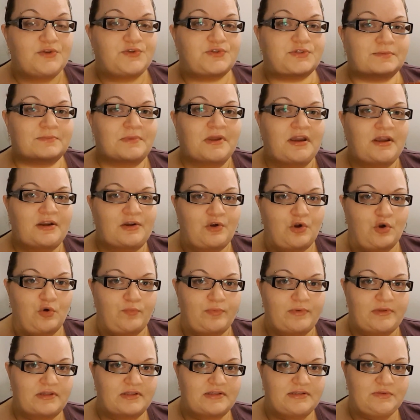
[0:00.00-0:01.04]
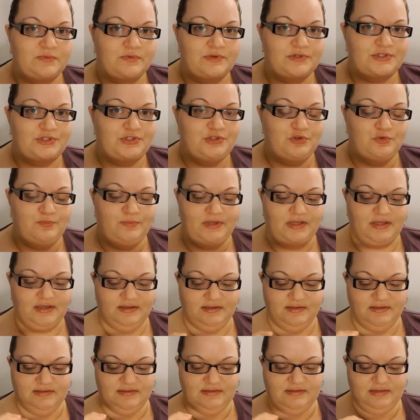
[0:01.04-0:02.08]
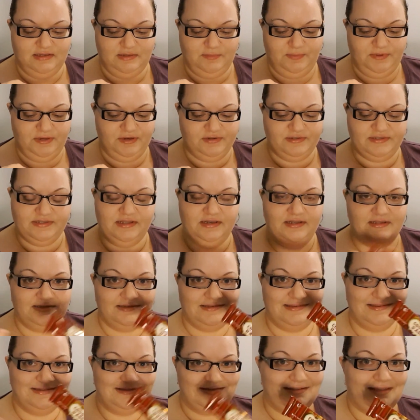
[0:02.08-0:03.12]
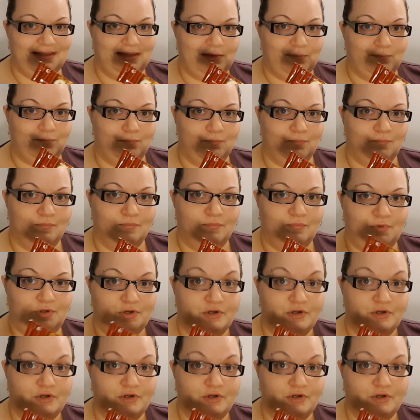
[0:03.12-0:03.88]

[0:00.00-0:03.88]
So I'm not going to open this one too because it appears that it's the same